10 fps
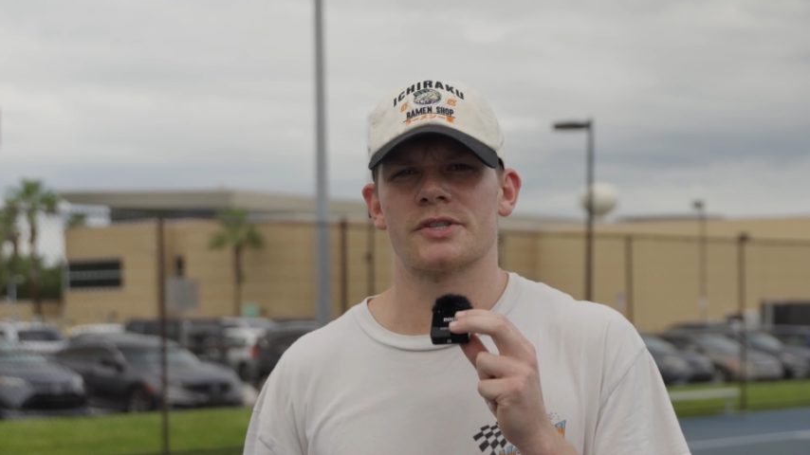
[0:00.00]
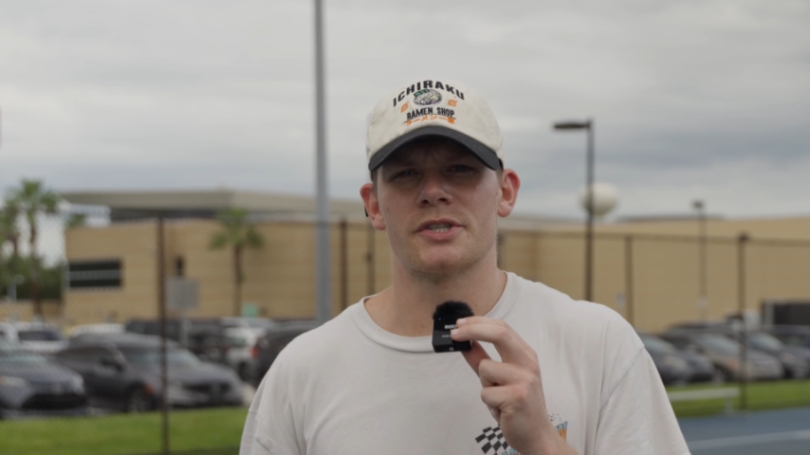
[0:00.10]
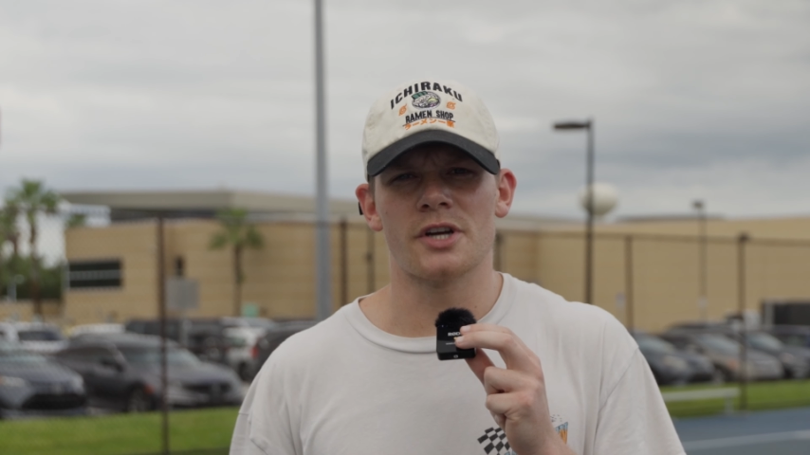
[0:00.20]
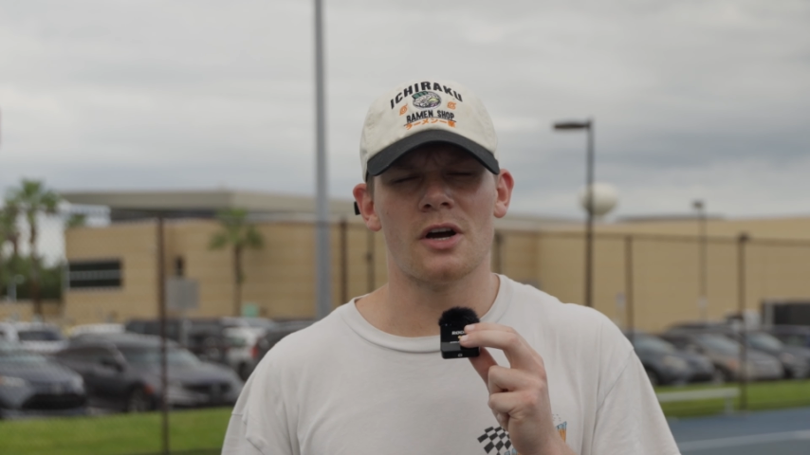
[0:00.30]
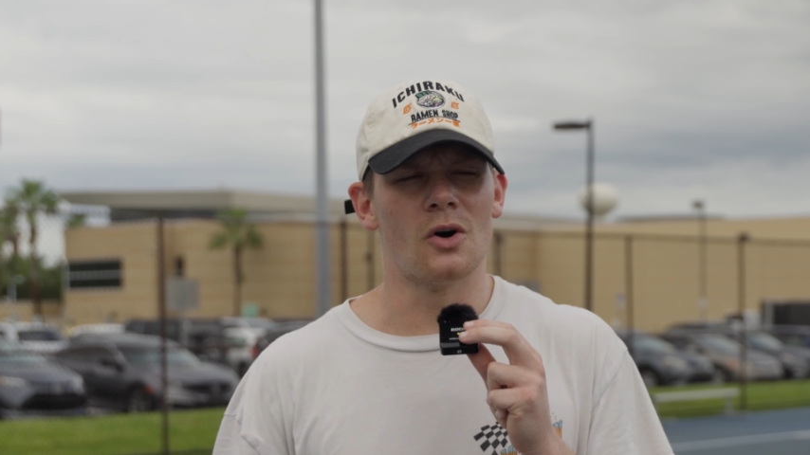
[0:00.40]
to
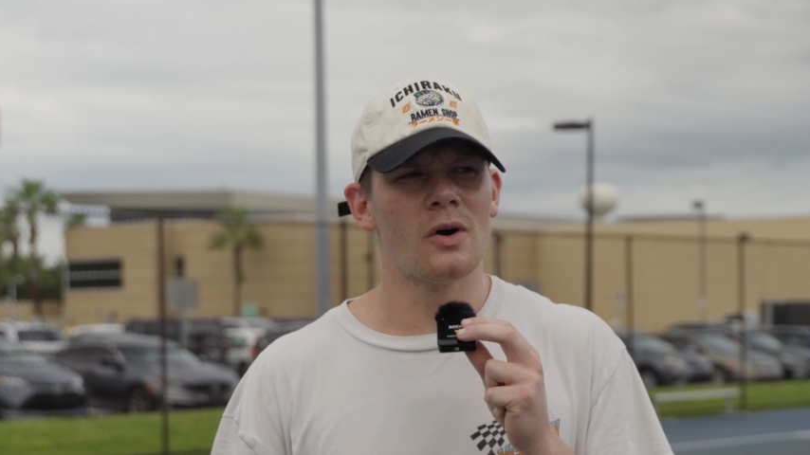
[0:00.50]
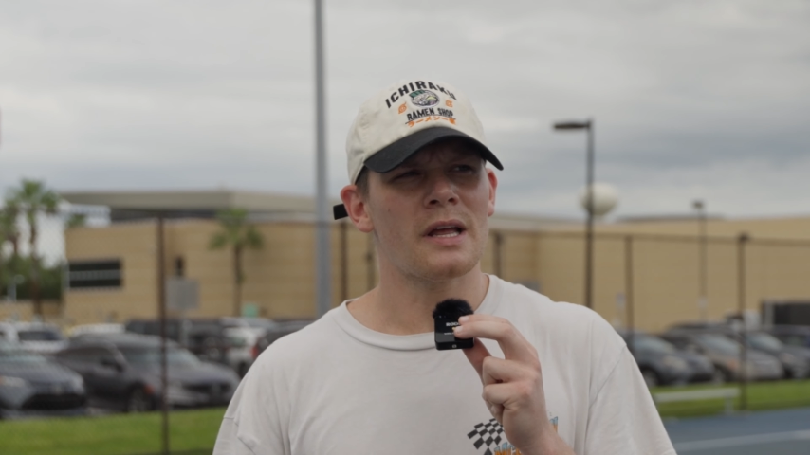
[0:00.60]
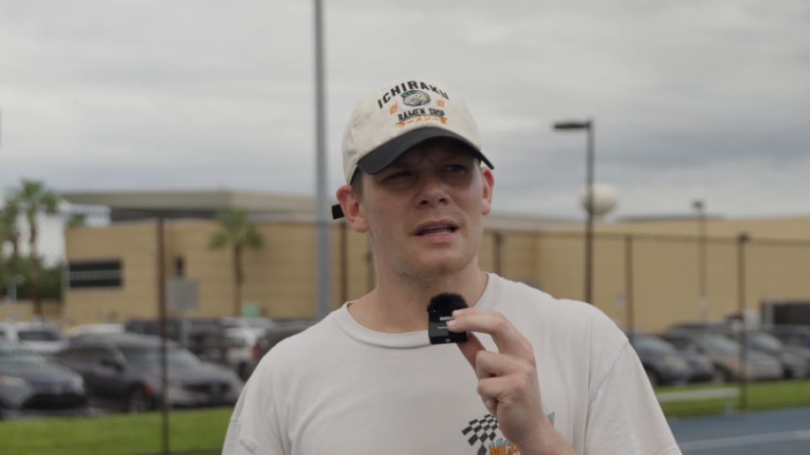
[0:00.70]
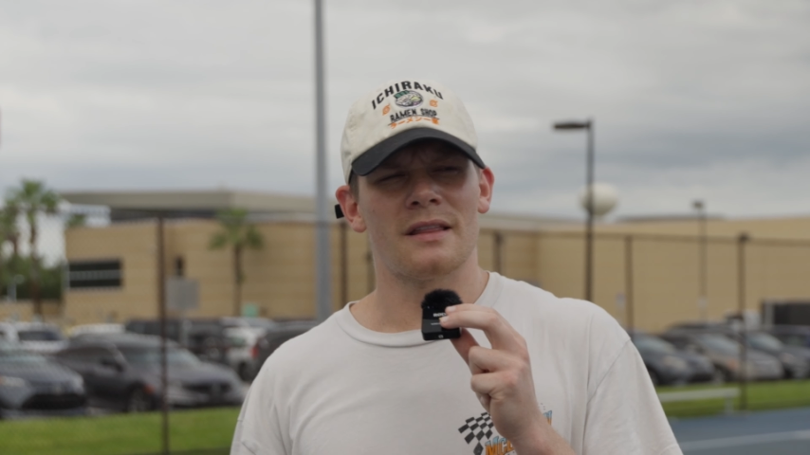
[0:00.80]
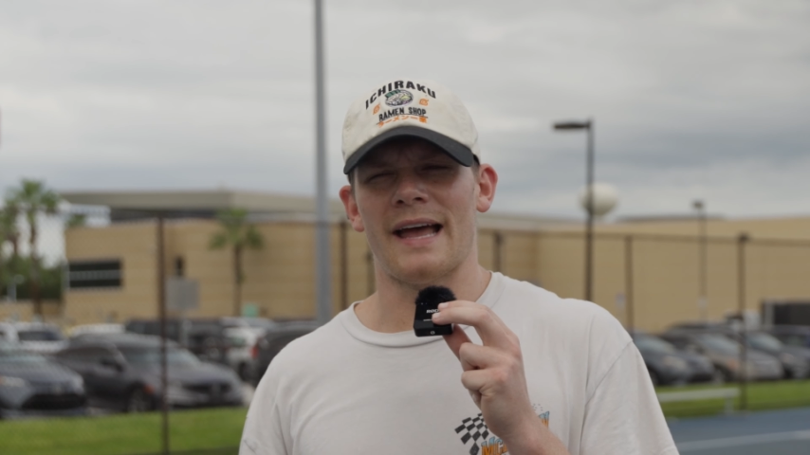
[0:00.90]
show
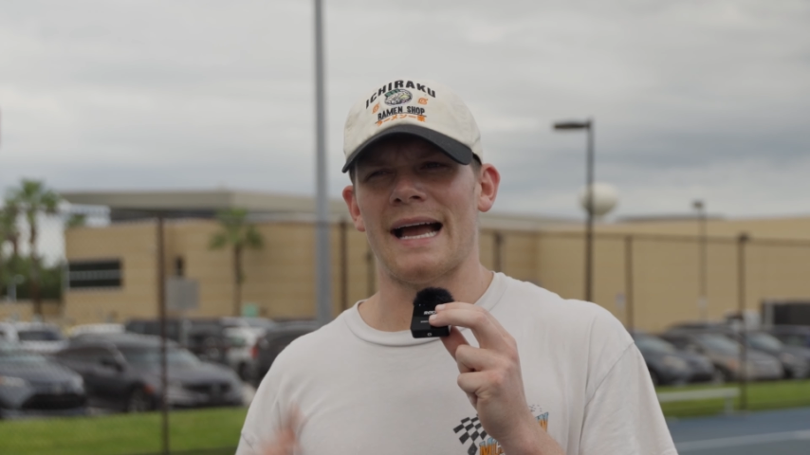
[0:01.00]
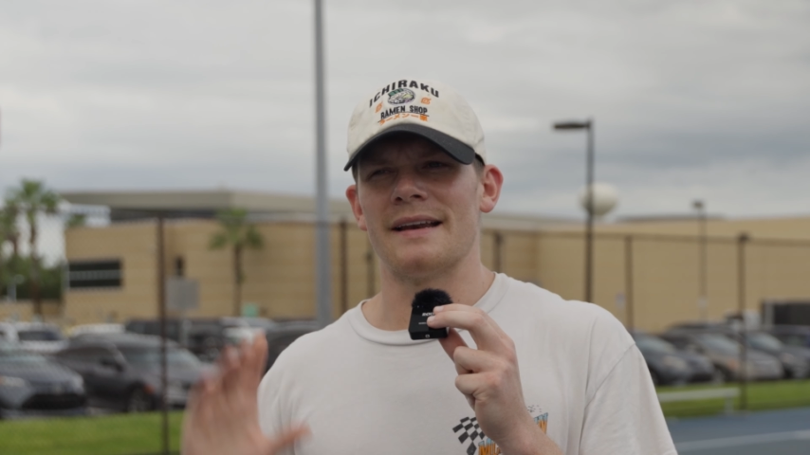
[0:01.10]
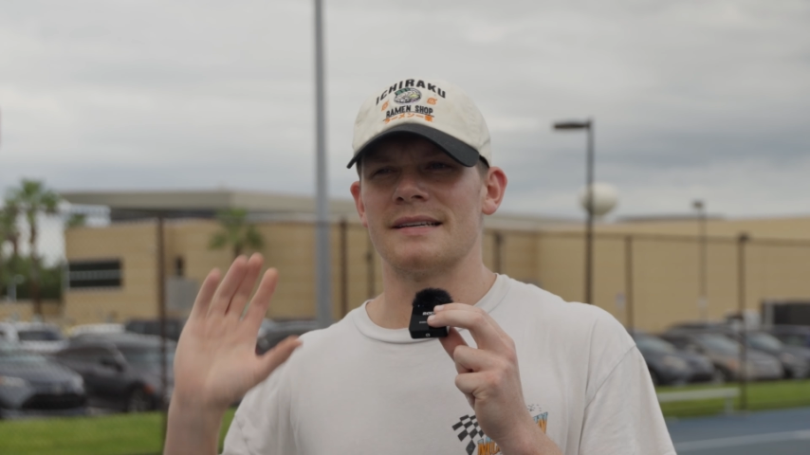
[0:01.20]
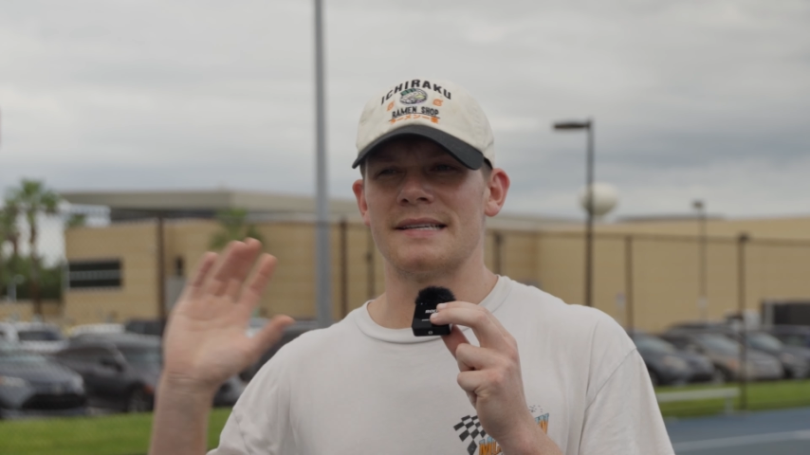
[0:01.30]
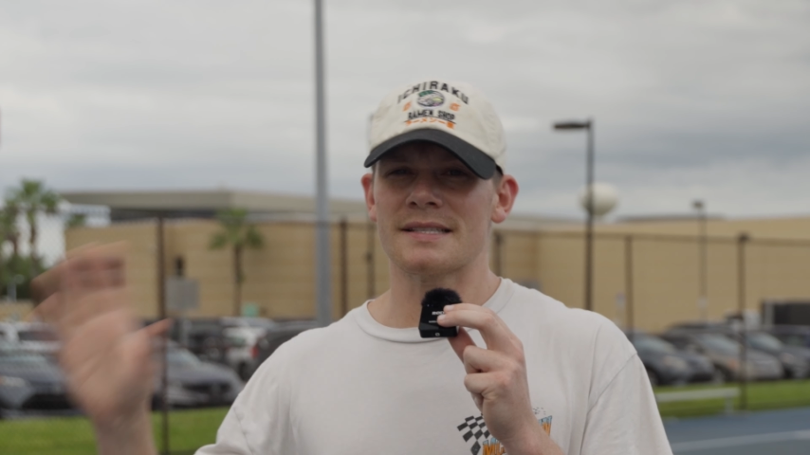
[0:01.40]
that
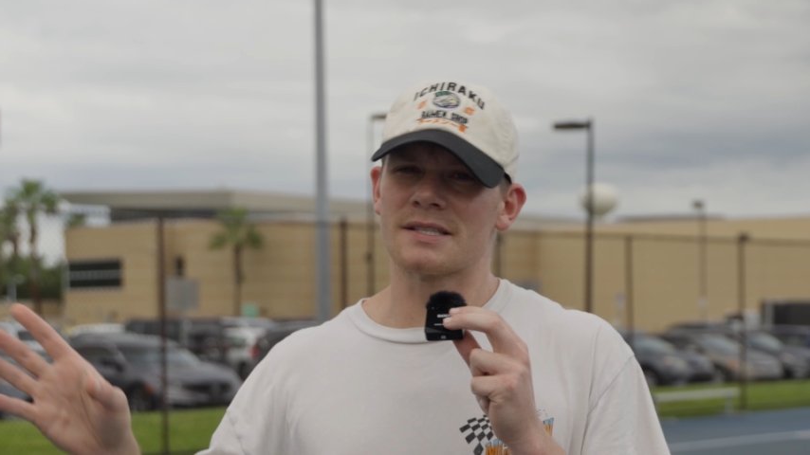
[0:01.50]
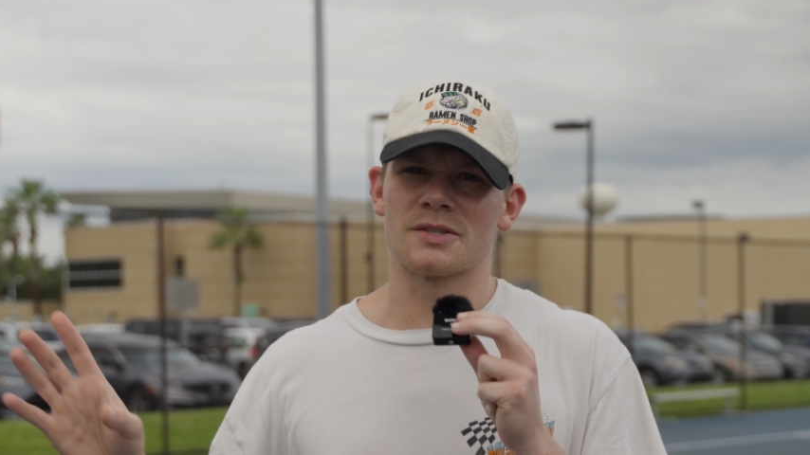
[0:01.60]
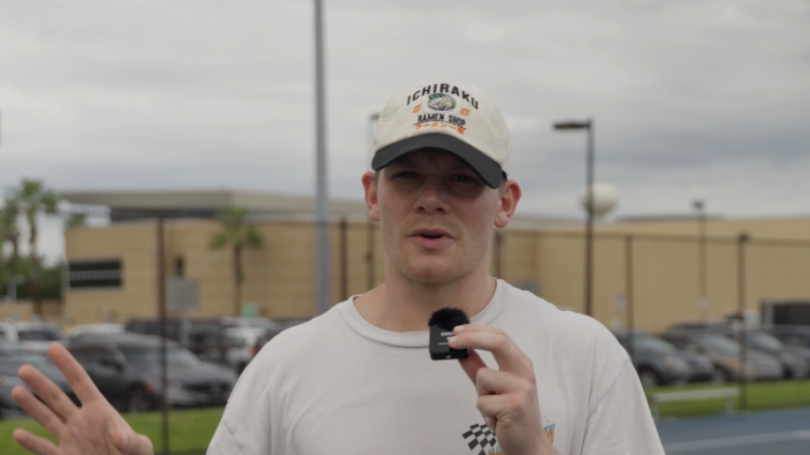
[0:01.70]
distance